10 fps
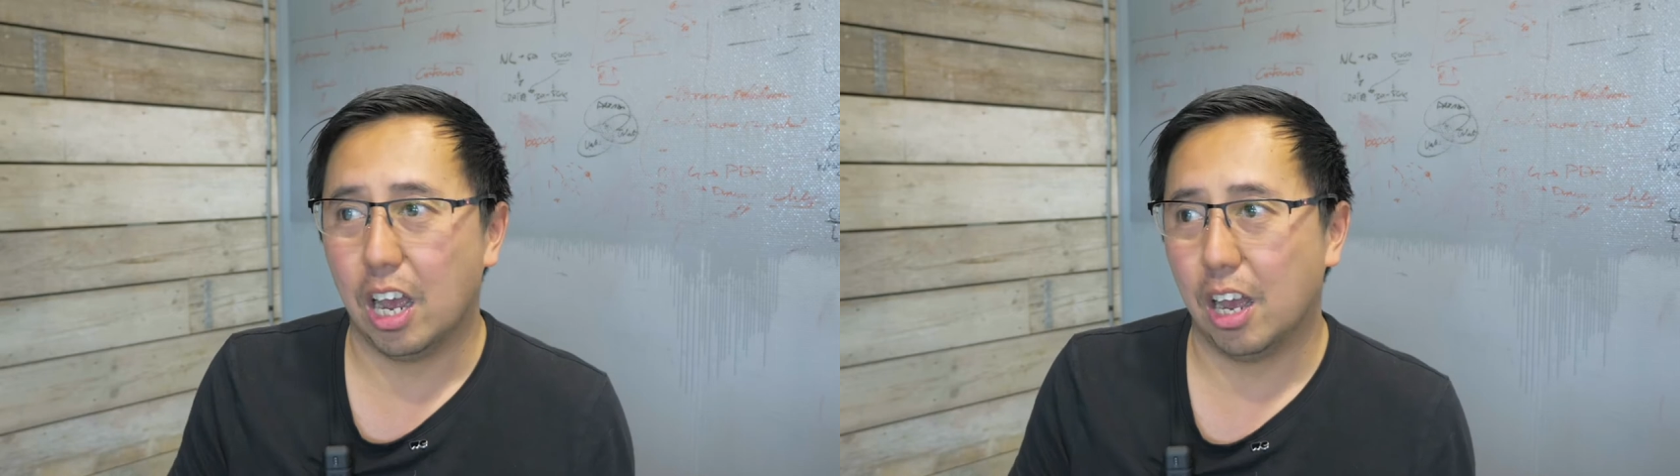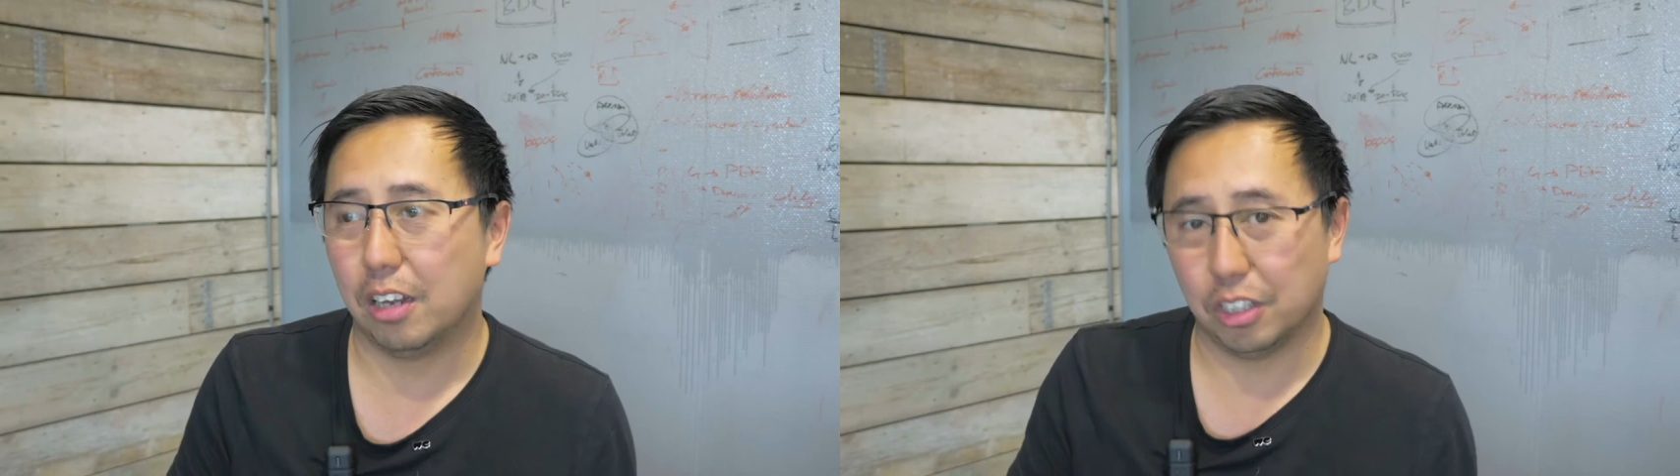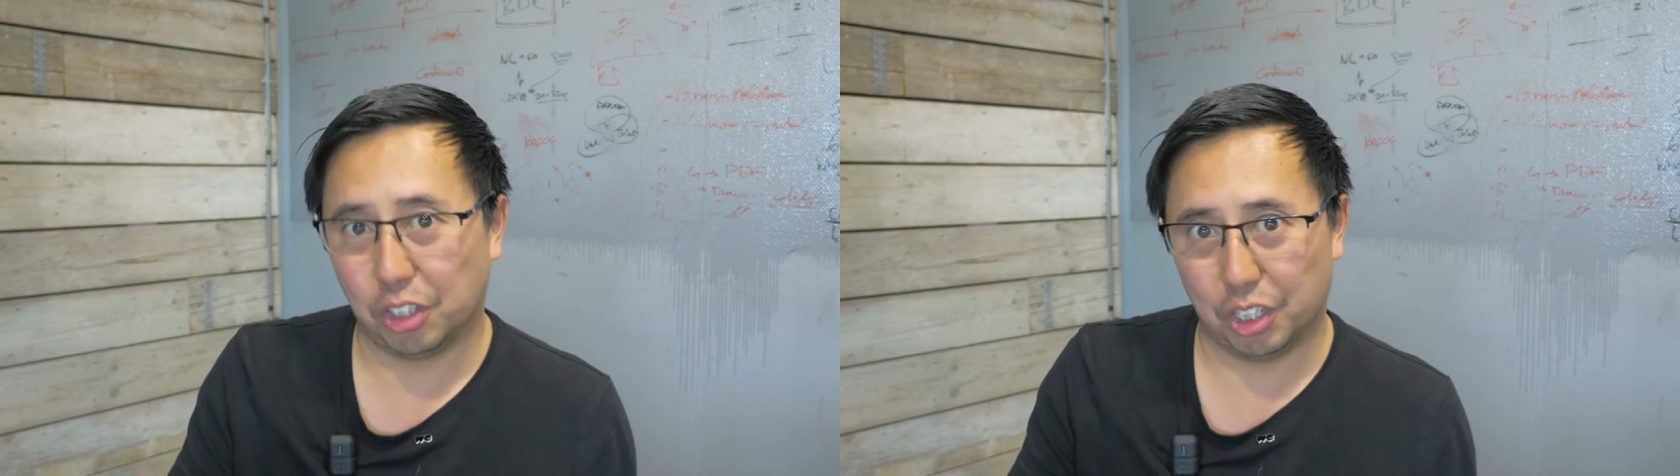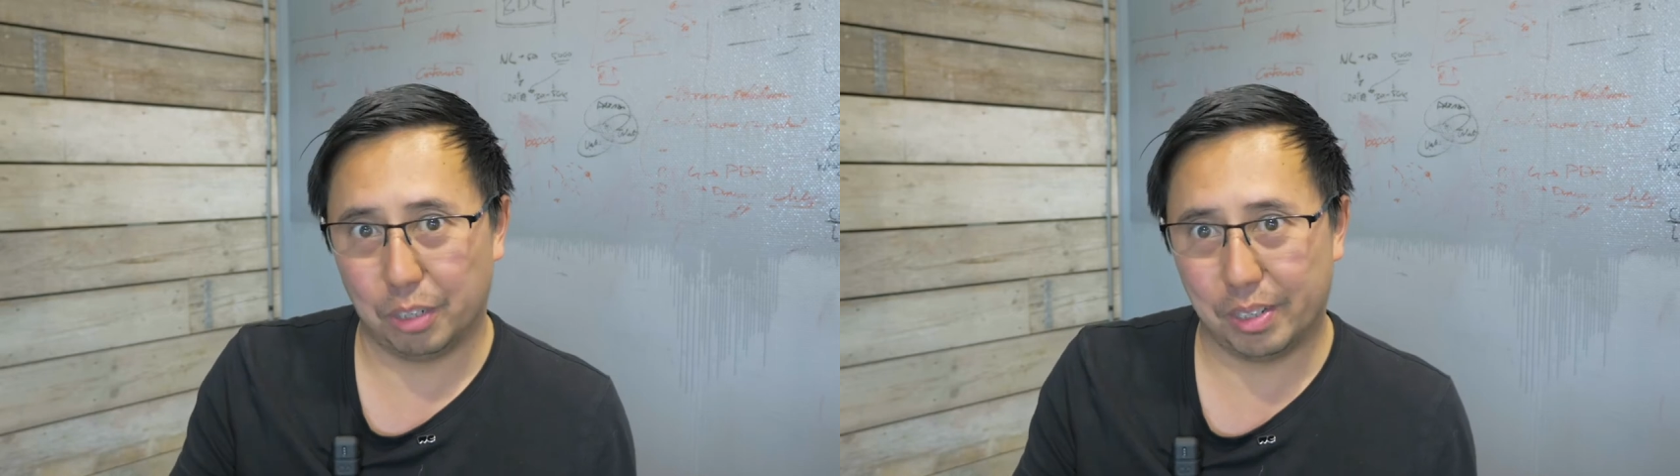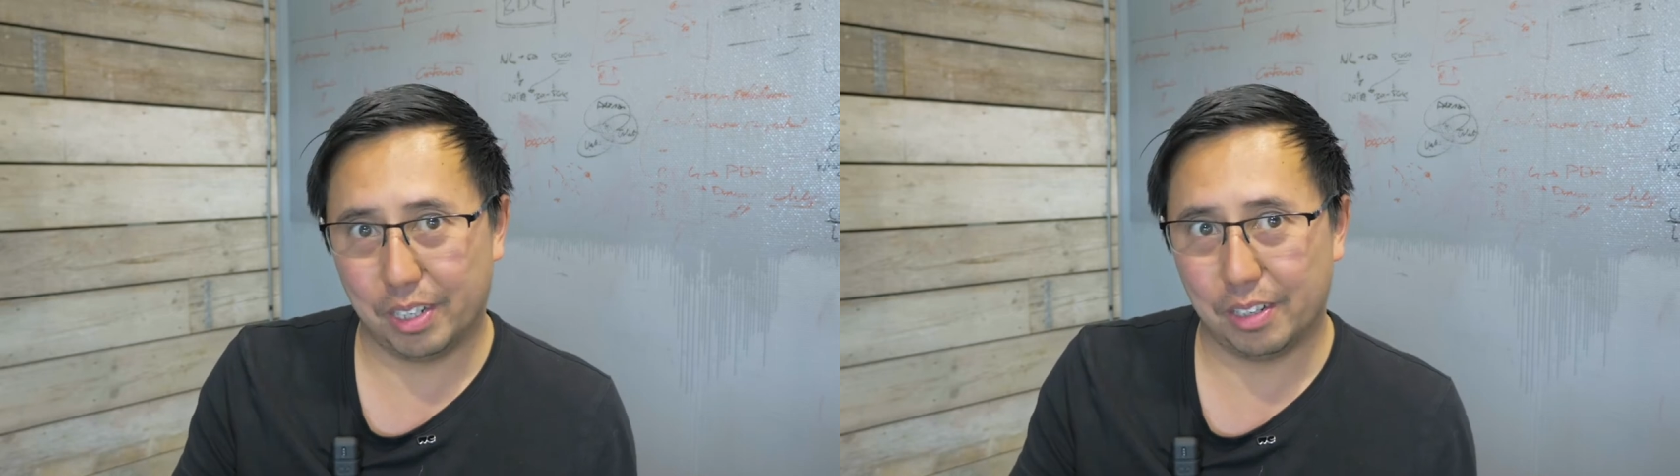uh, the
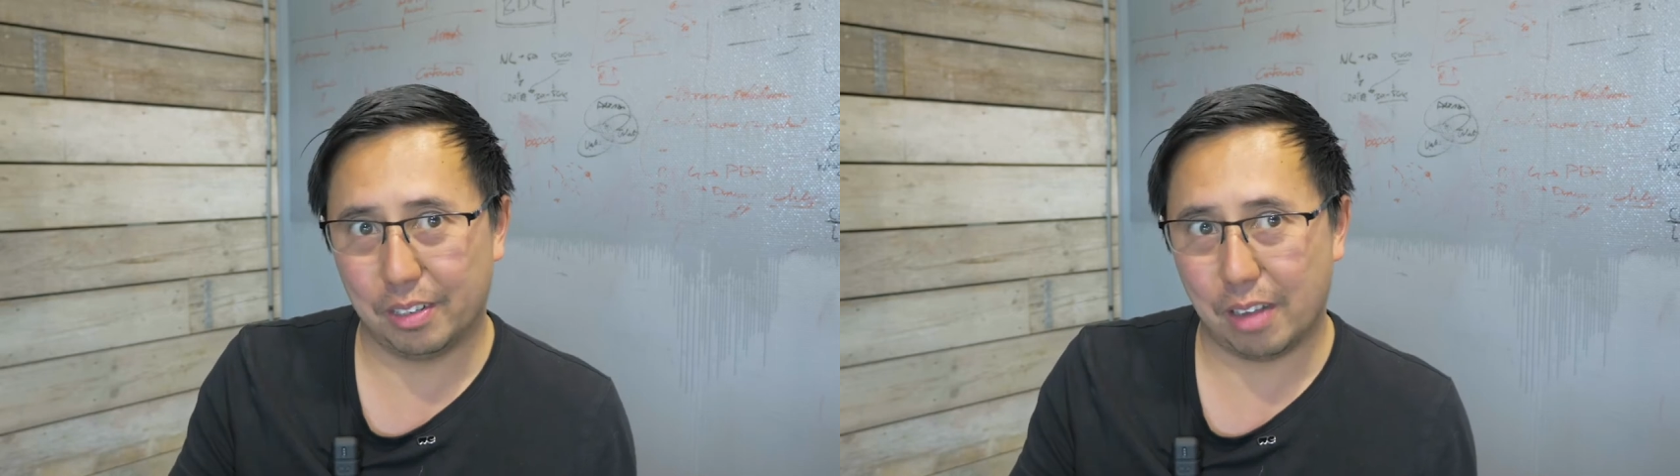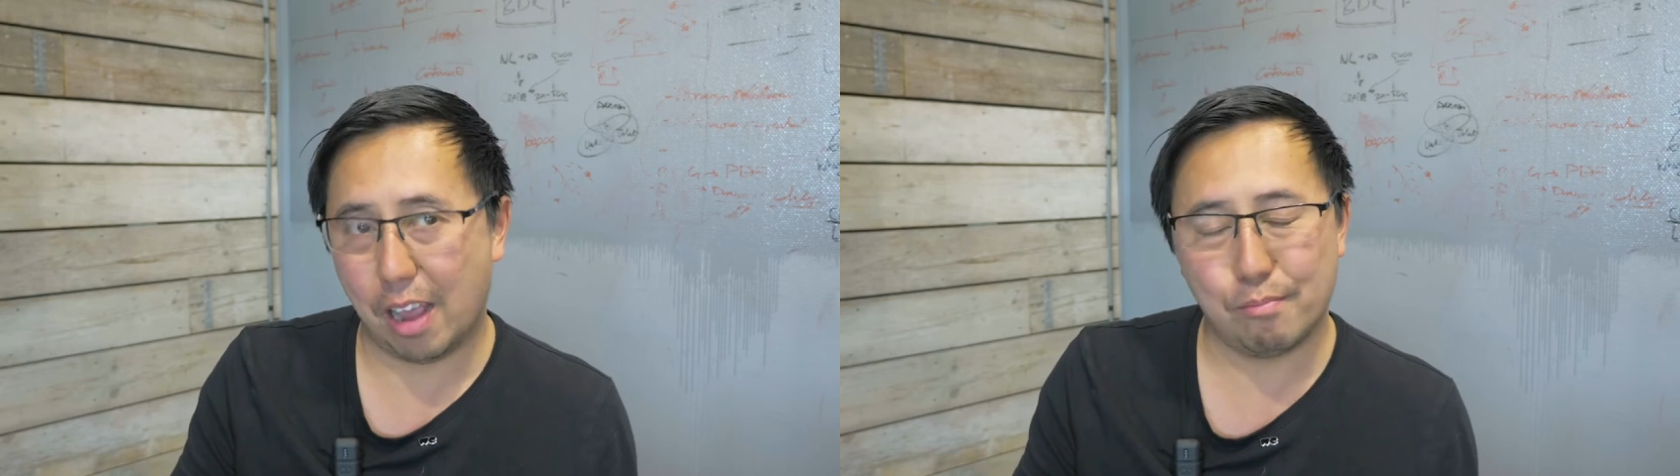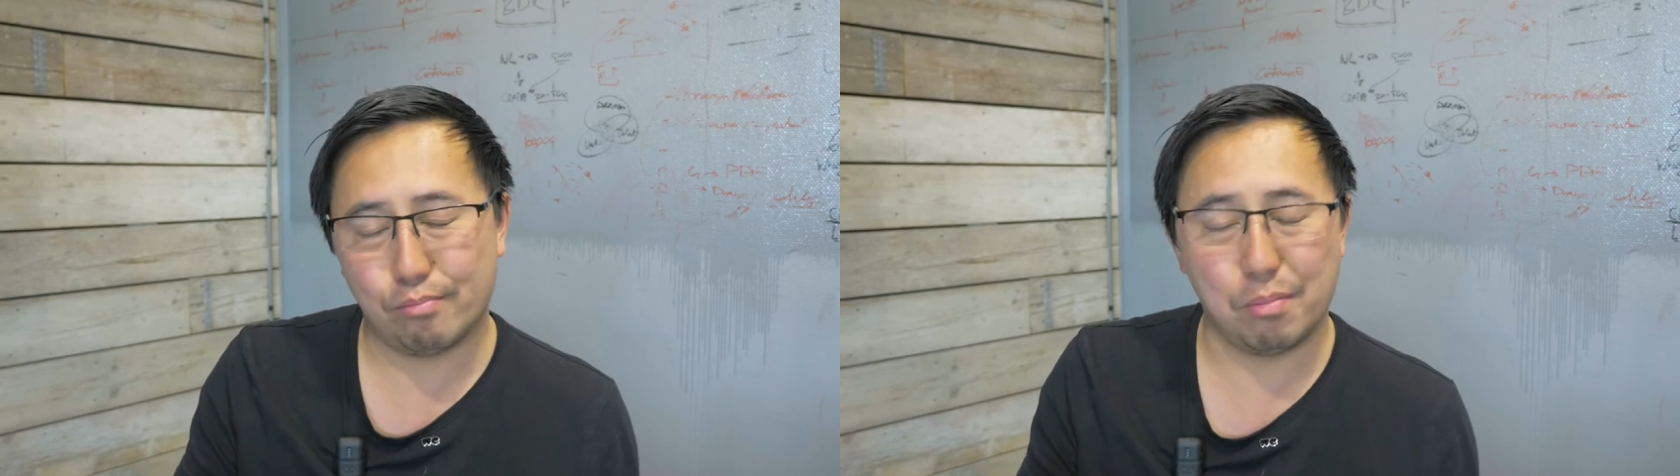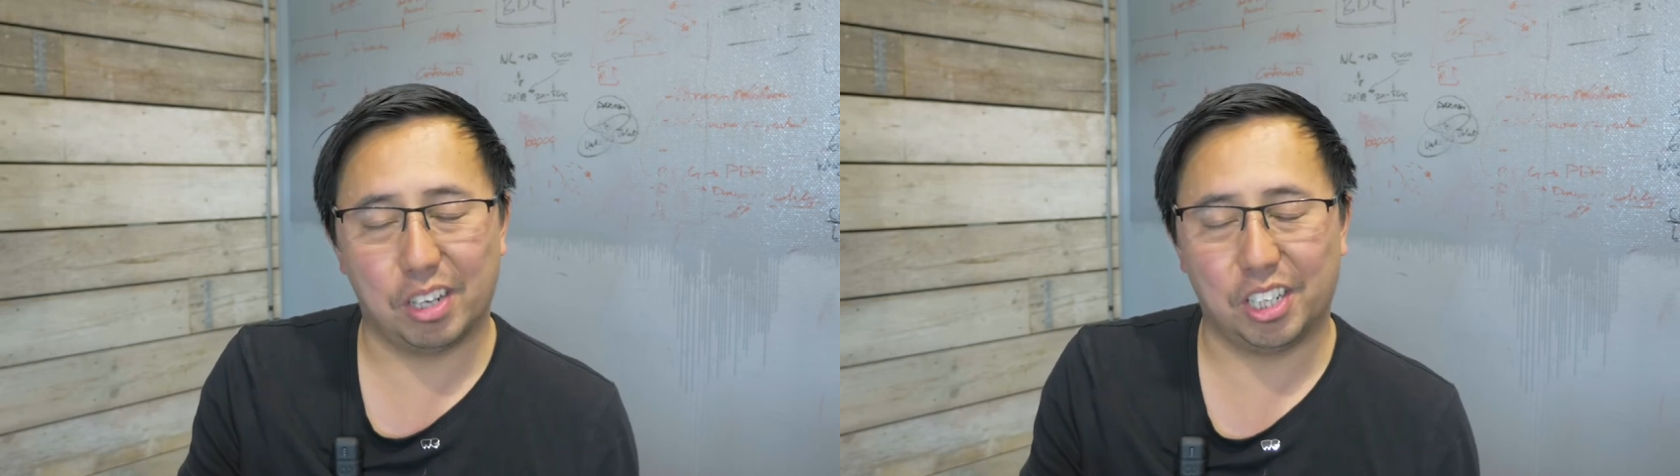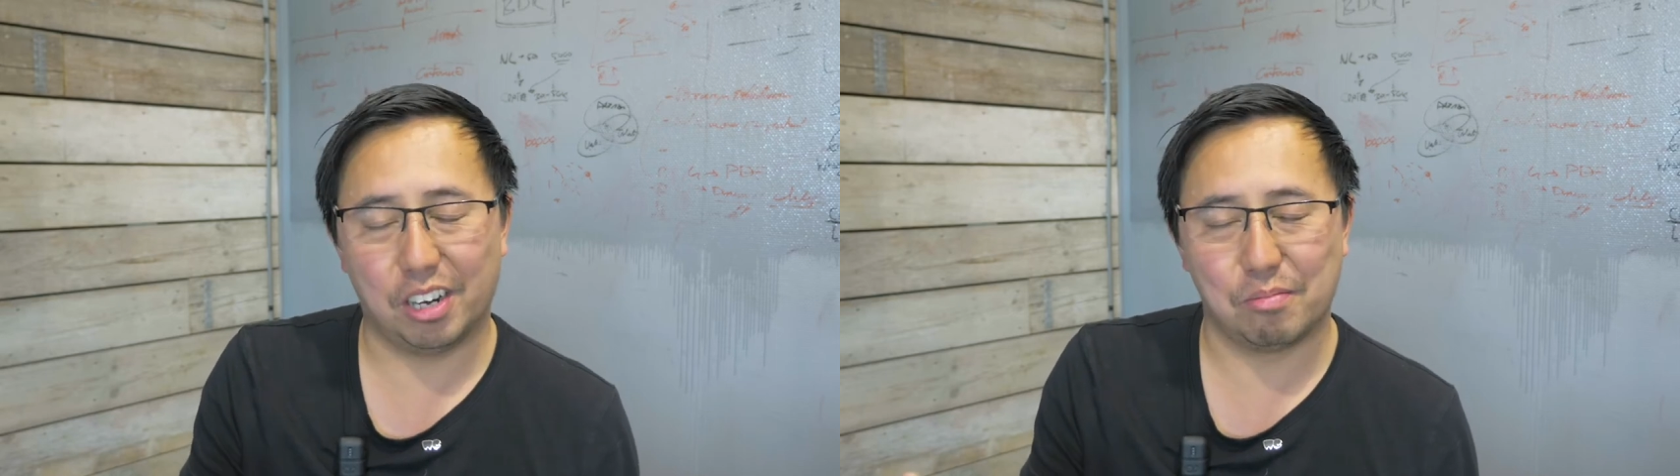German and pretty
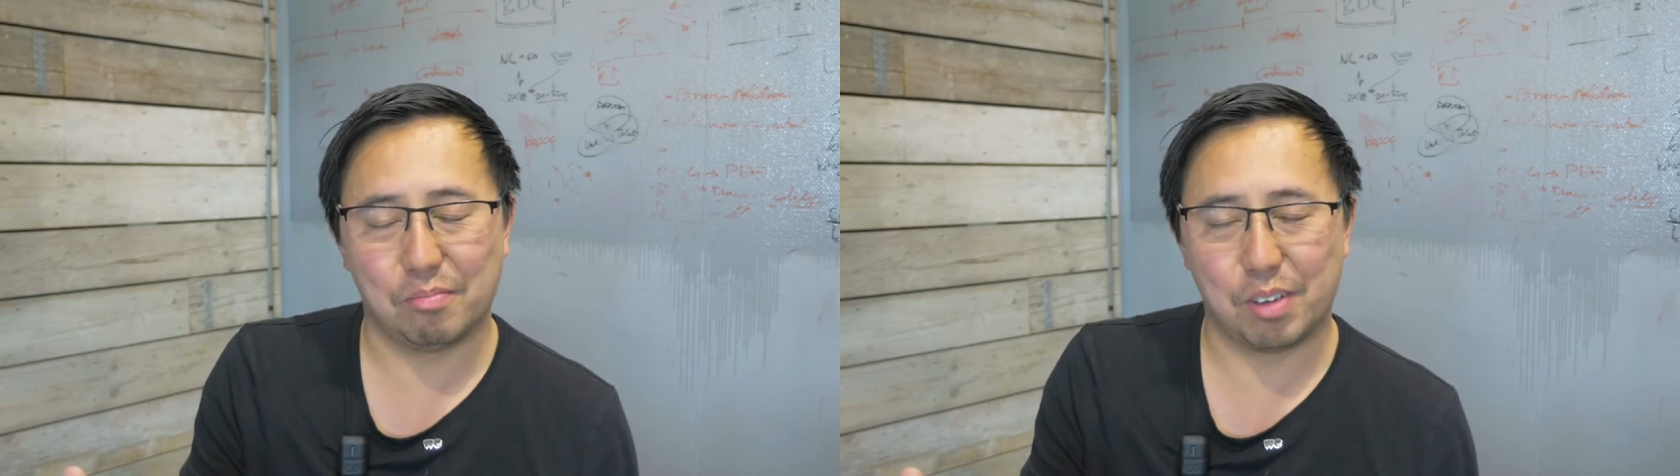much, you know,